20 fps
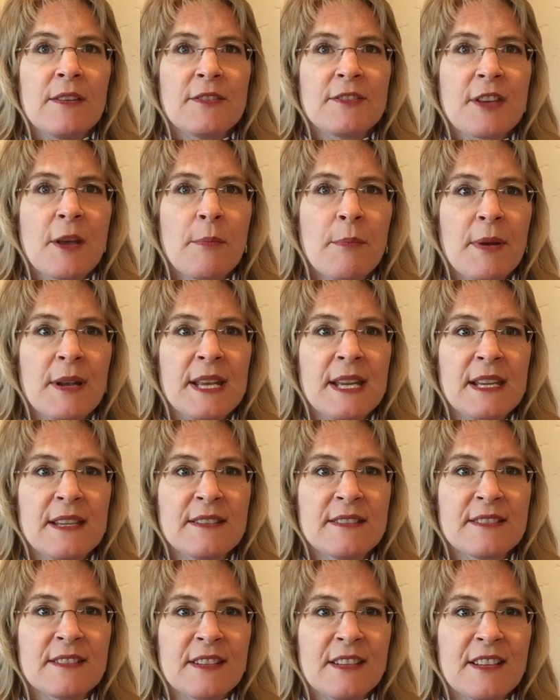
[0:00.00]

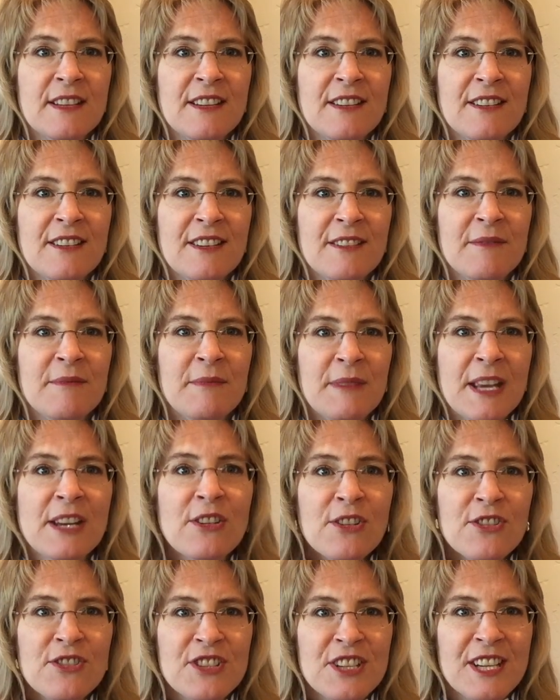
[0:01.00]
somebody's
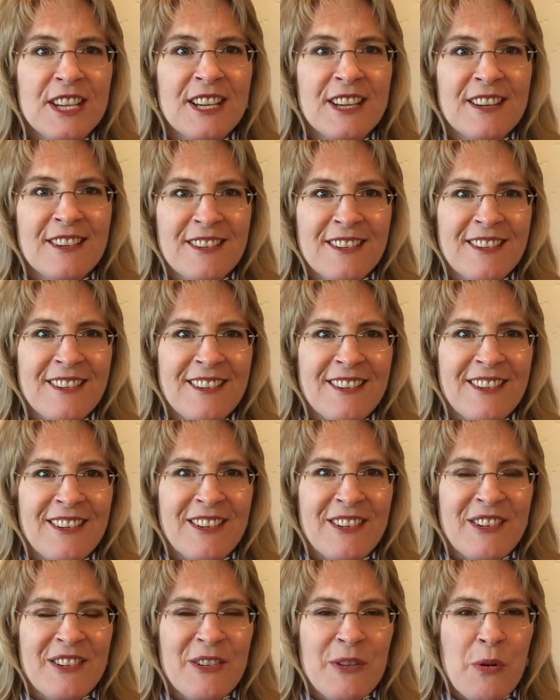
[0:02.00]
energy
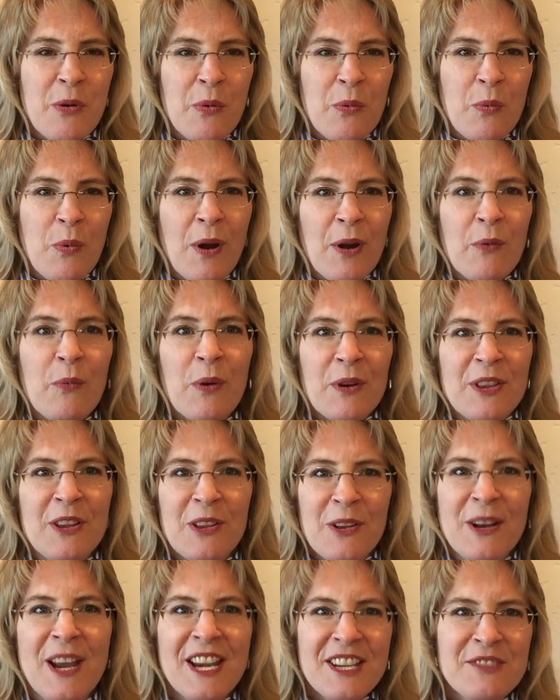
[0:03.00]
where, where the
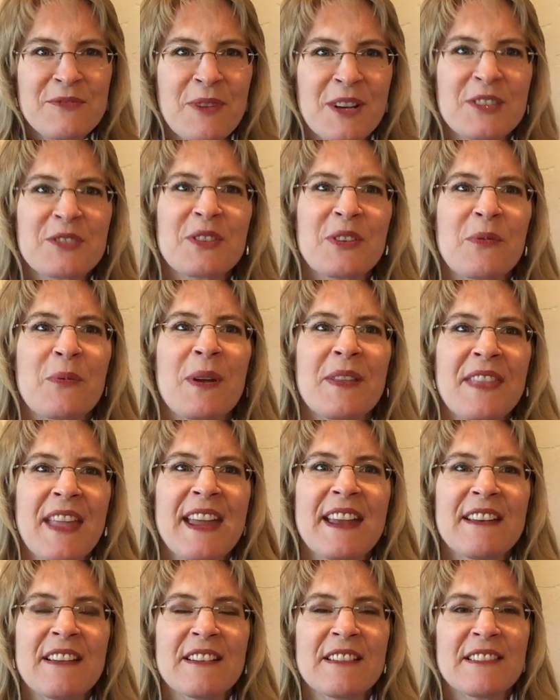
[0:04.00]
location was when
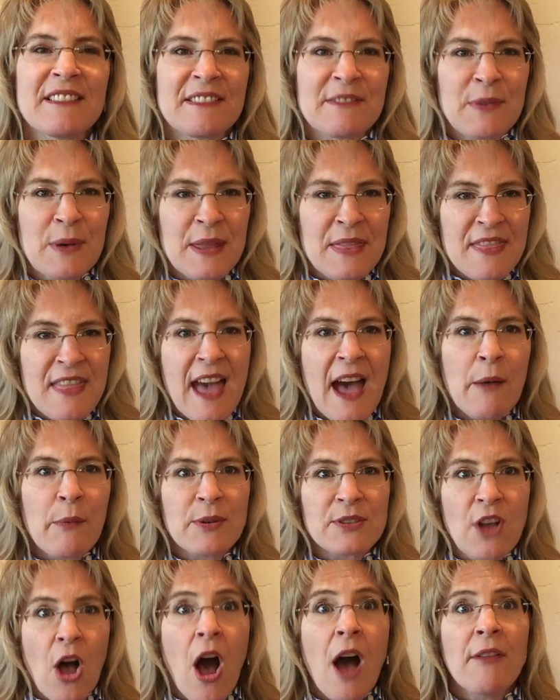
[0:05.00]
they when that
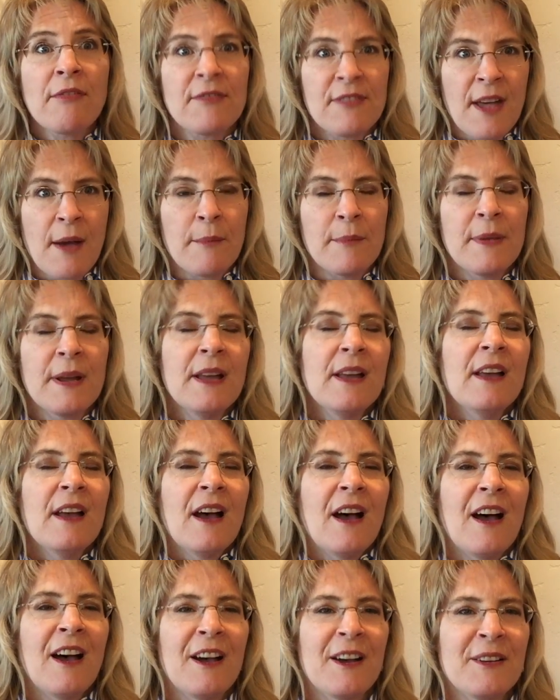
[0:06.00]
was off them
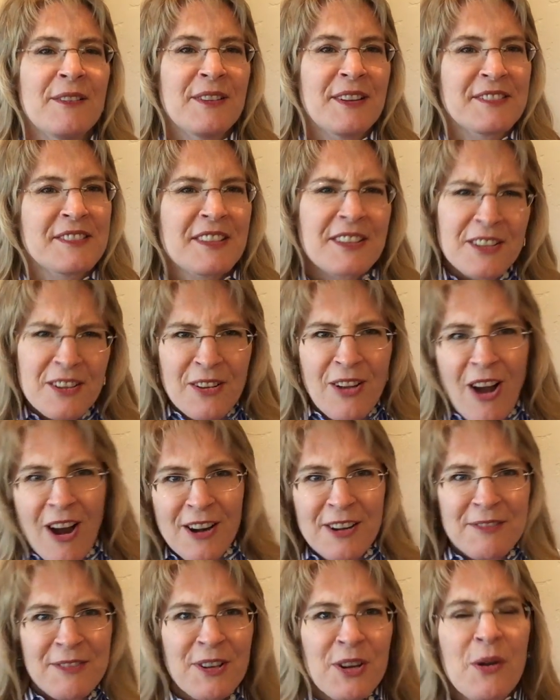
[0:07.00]
uh, that's a little
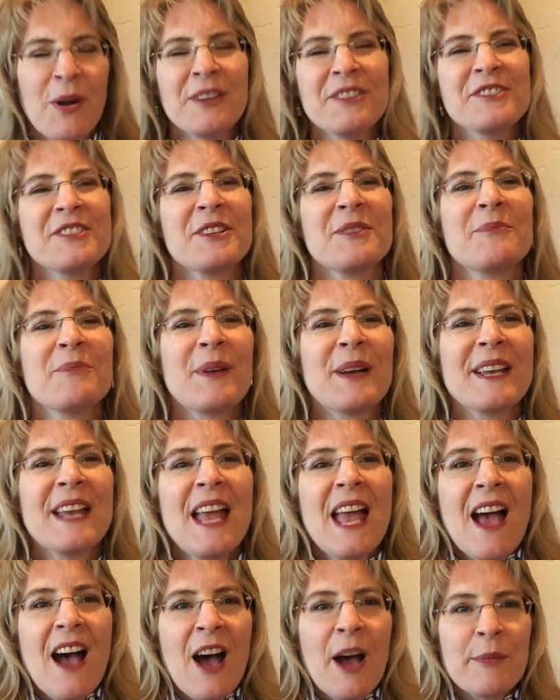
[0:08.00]
hard of a question, but
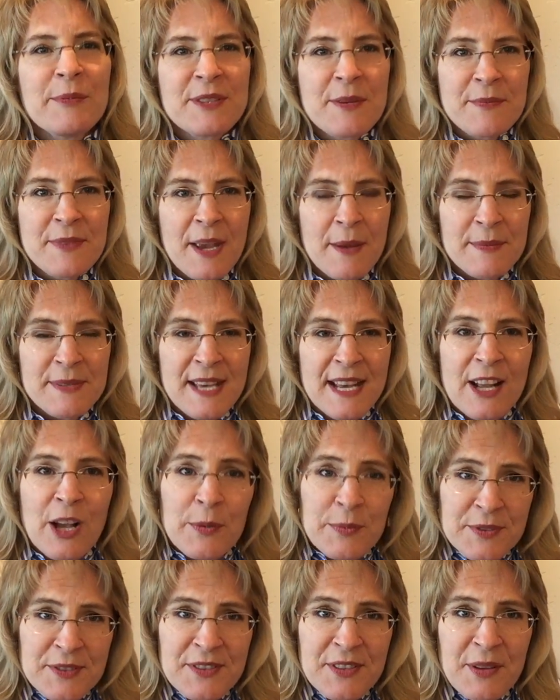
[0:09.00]
um, sometimes that
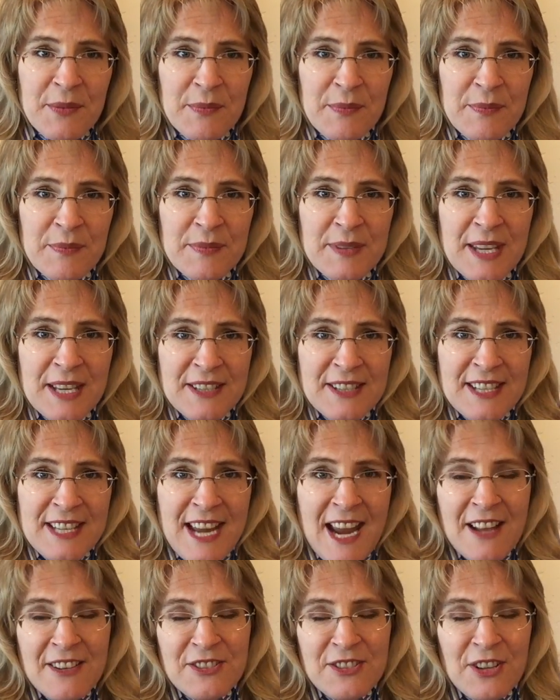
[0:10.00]
helps get to
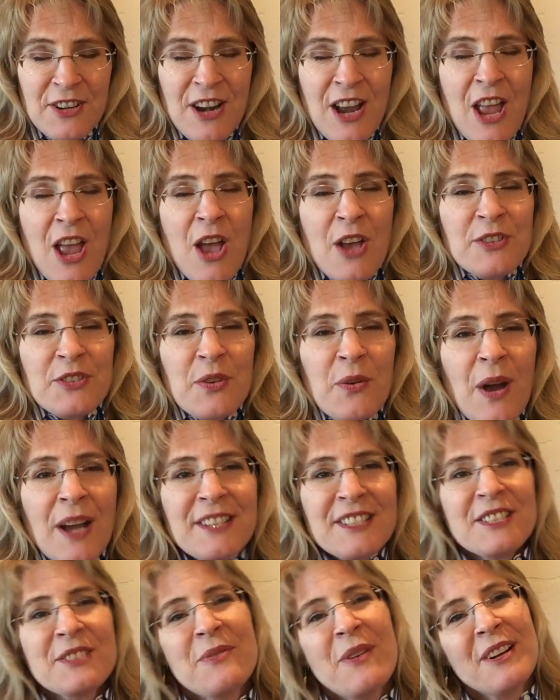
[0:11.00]
the answer. So
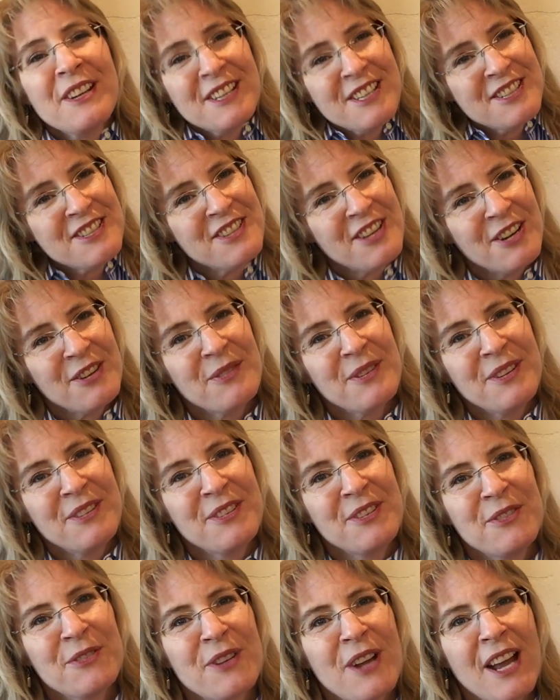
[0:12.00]
I just wanted to share
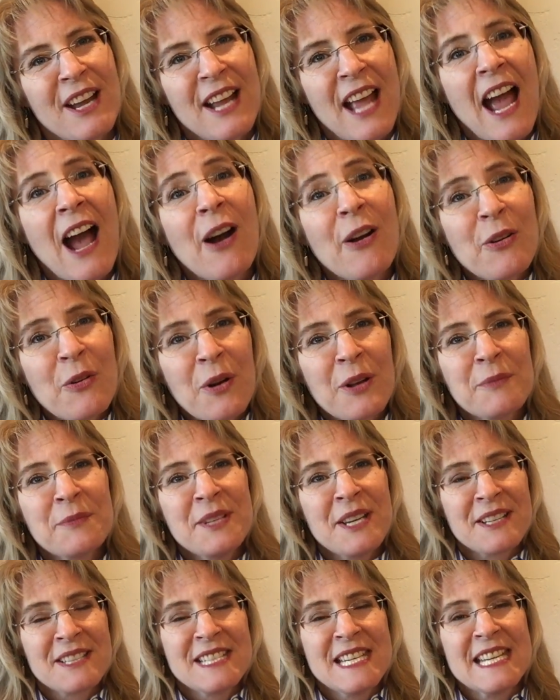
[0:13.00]
with you kind of how quantum
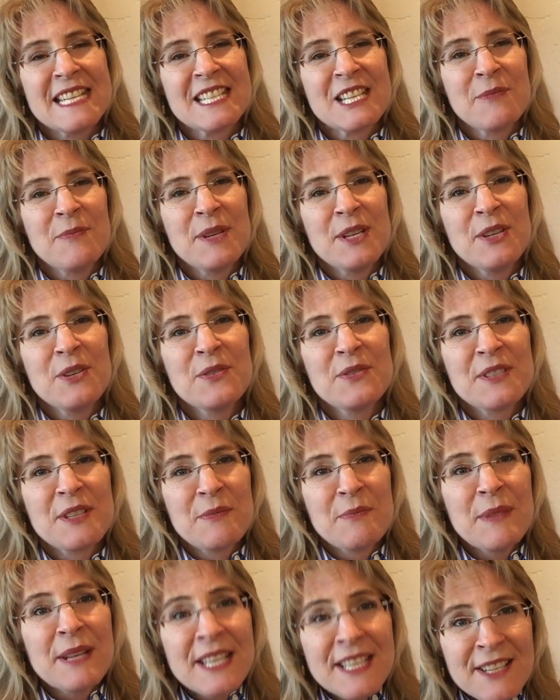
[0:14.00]
techniques can be used
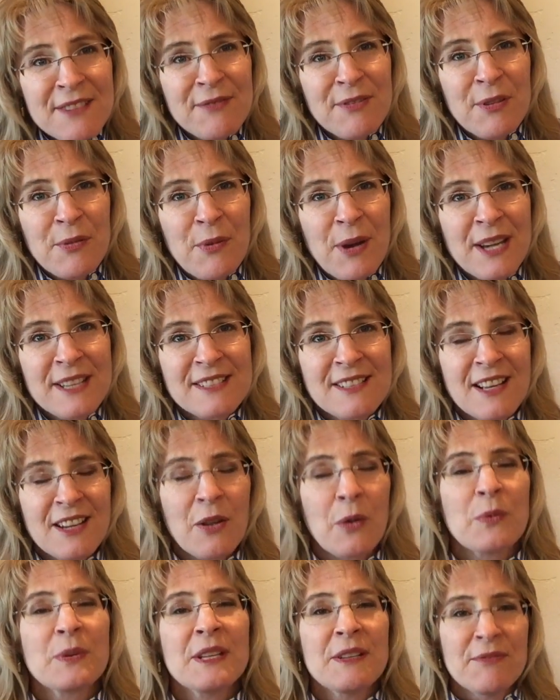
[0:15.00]
in many different ways,
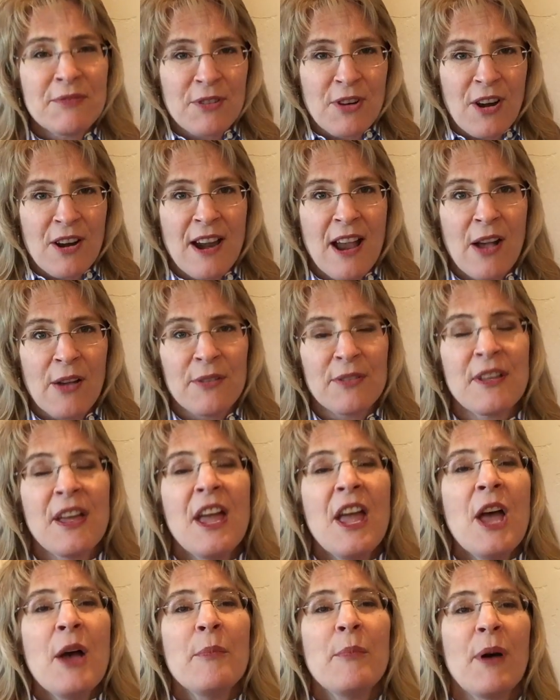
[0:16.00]
not only for our health,
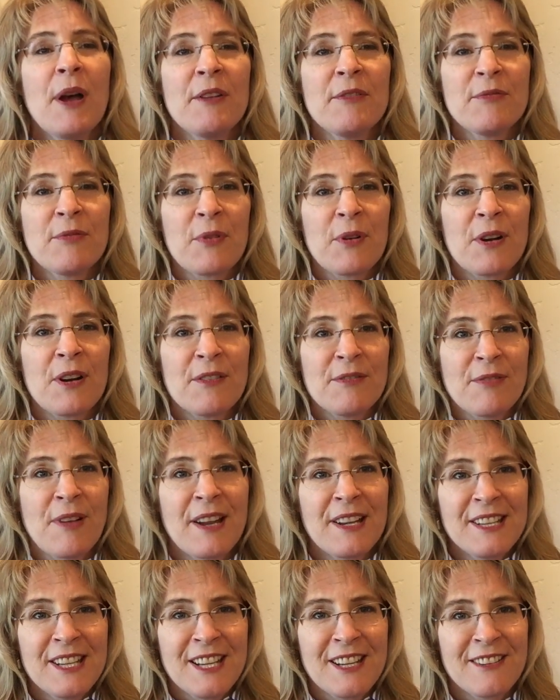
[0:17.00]
but for
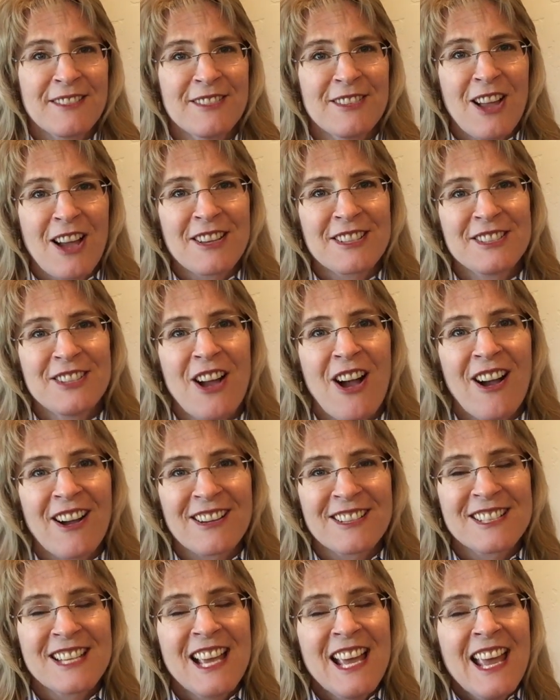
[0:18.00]
finding lost
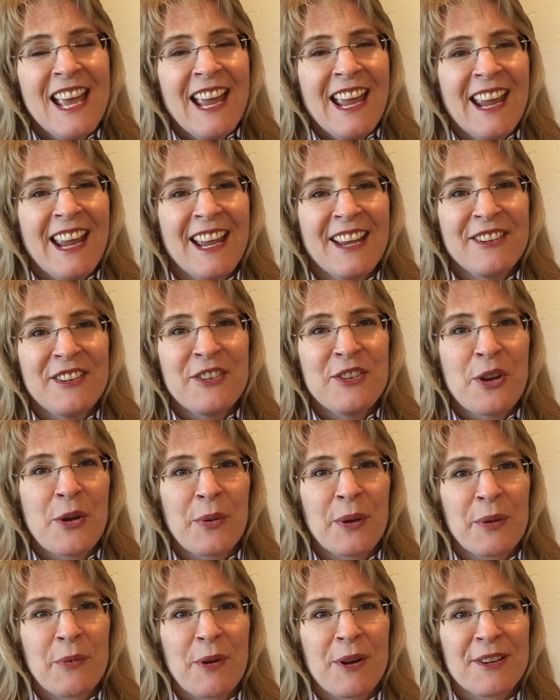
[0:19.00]
dogs and
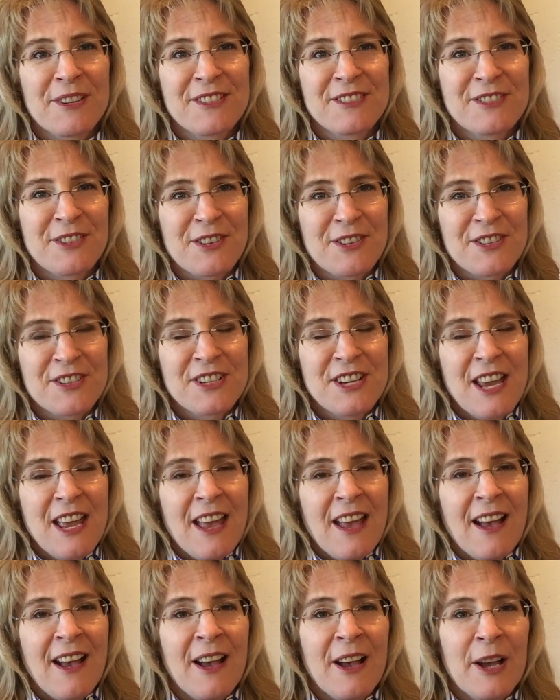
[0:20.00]
knowing where to search.
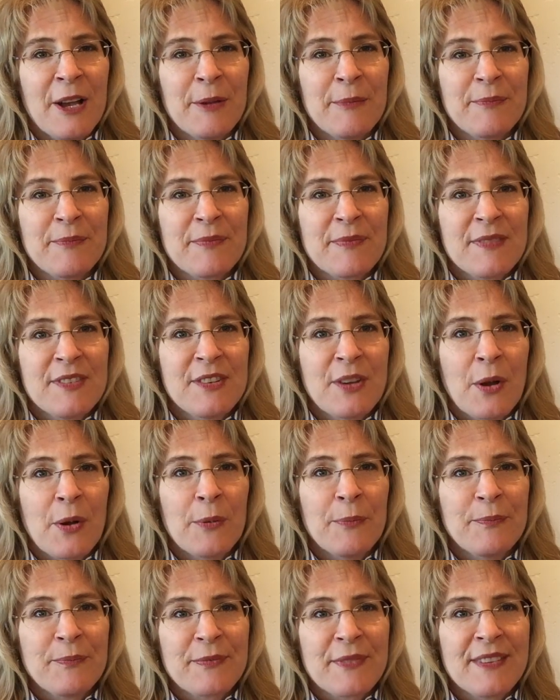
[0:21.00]
Um,
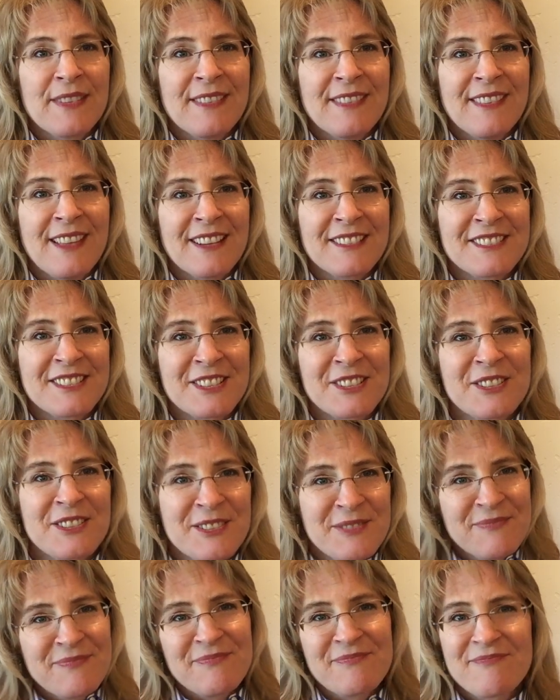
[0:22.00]
so that's
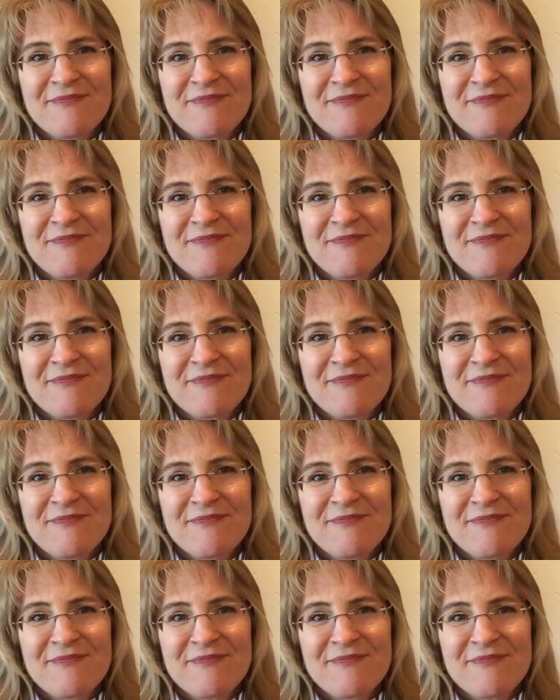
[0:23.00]
just